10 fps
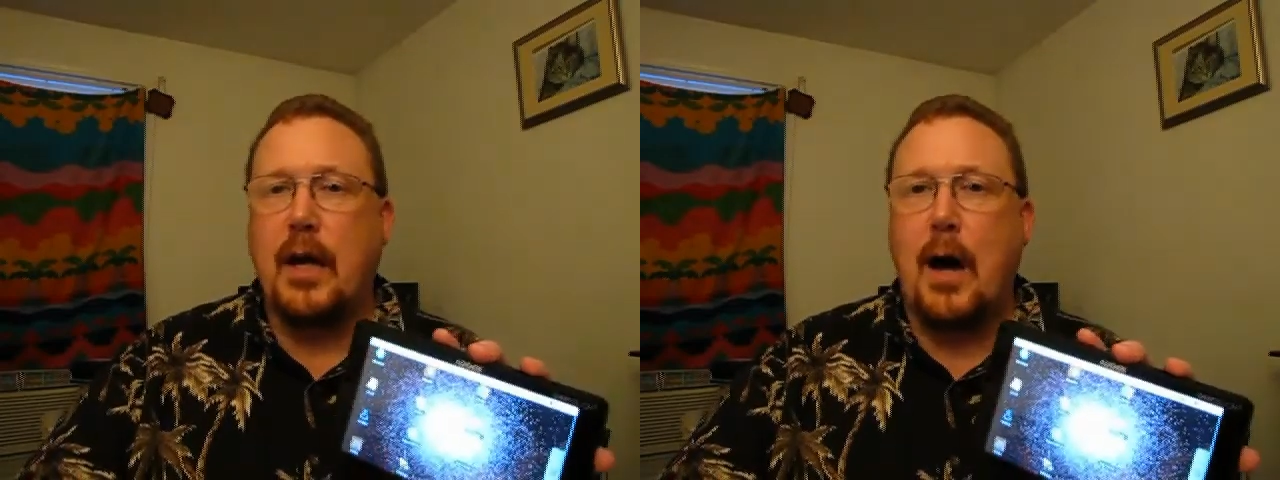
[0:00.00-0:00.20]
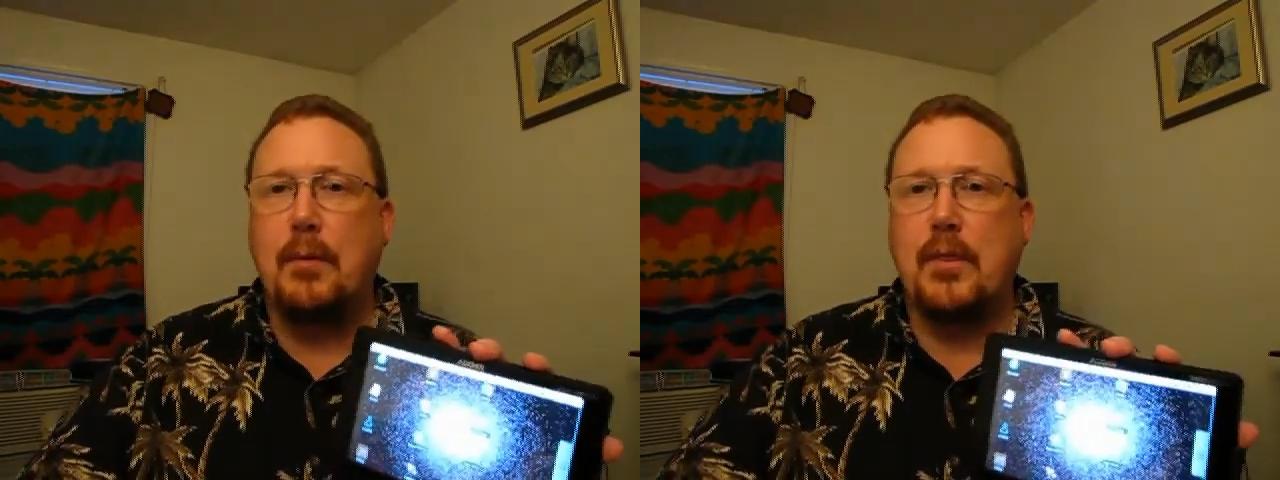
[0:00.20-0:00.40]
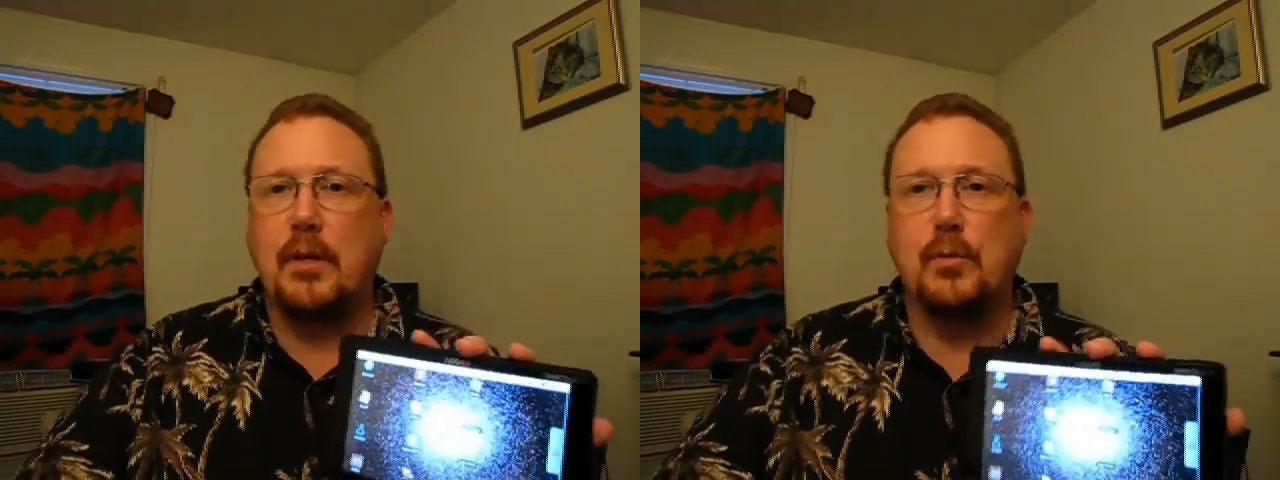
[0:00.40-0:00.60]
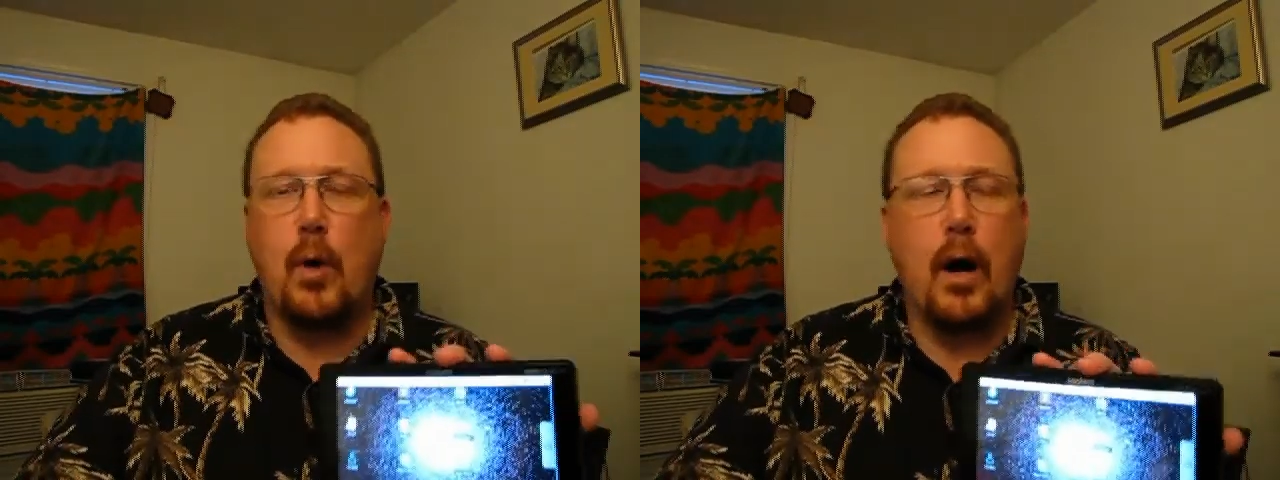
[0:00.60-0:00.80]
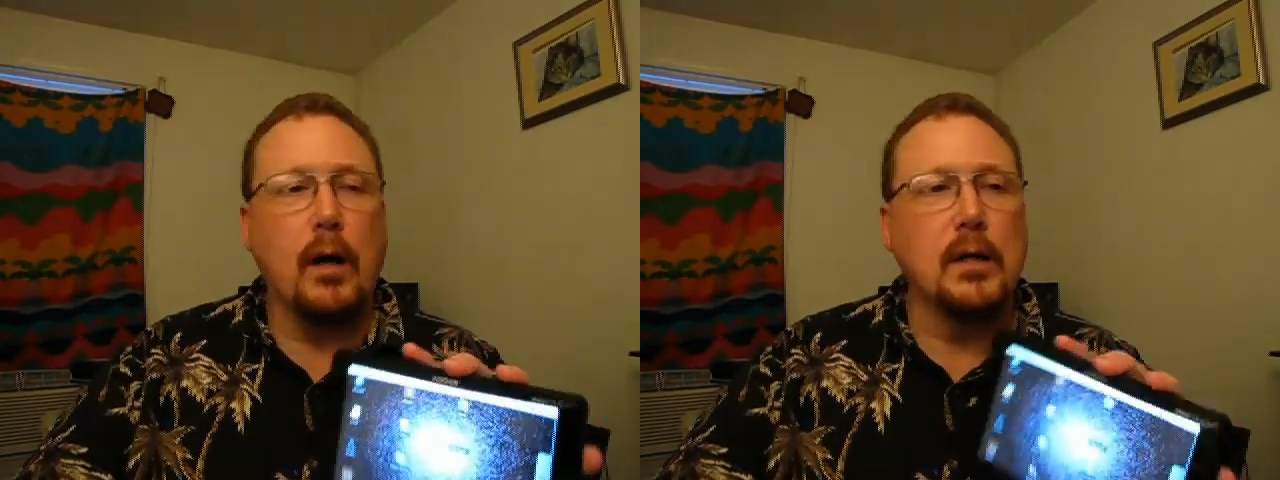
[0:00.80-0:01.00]
copy things
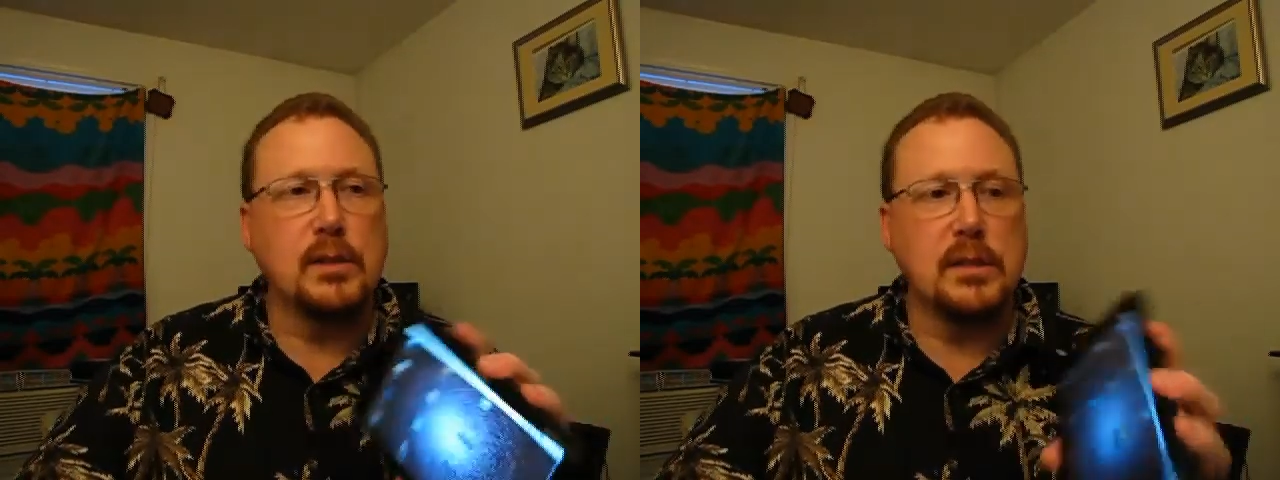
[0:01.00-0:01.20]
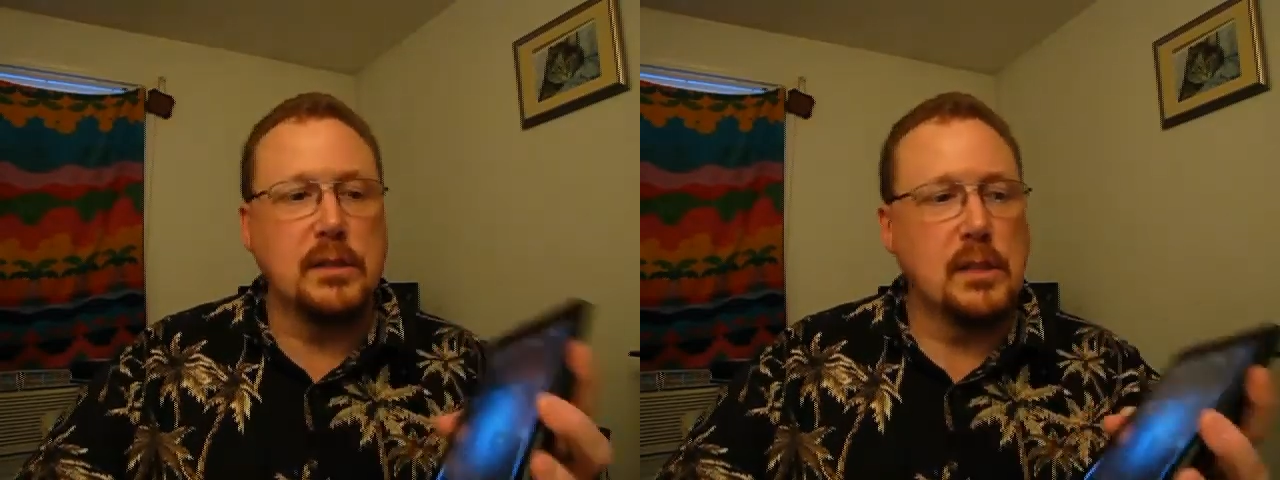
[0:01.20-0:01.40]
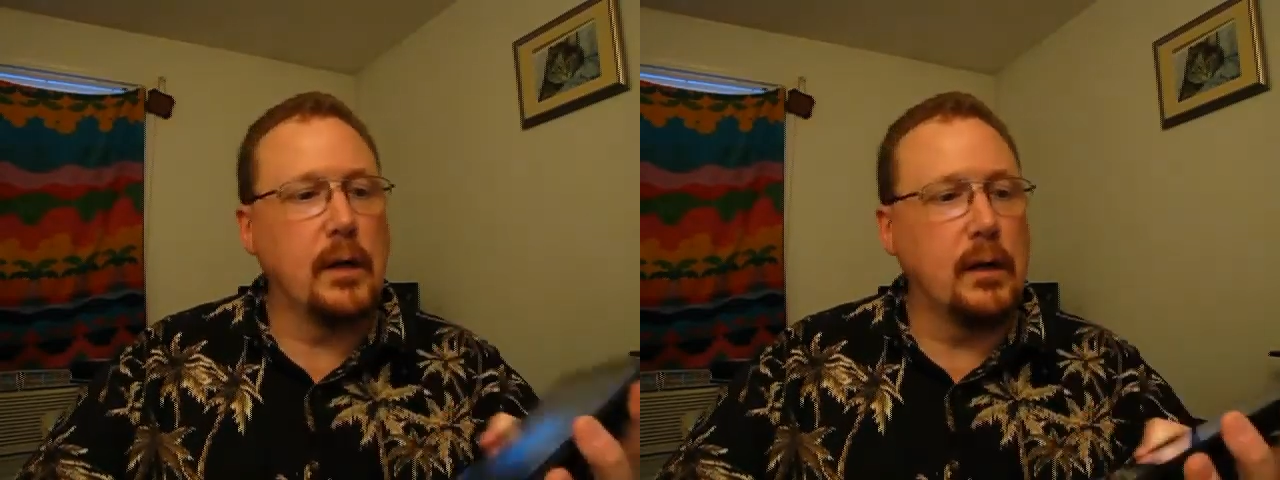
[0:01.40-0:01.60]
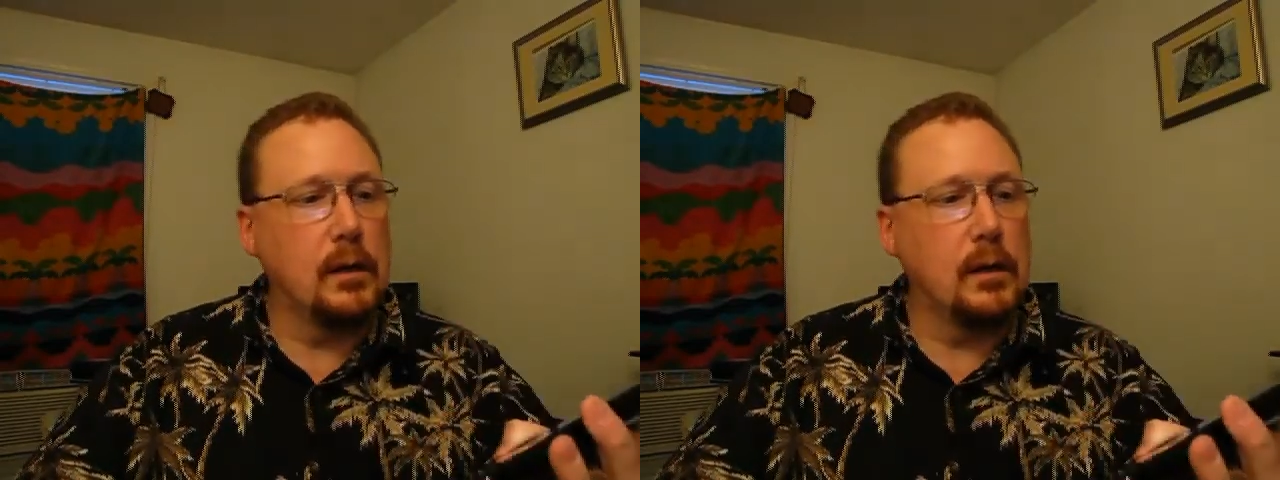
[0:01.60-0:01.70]
wirelessly to it,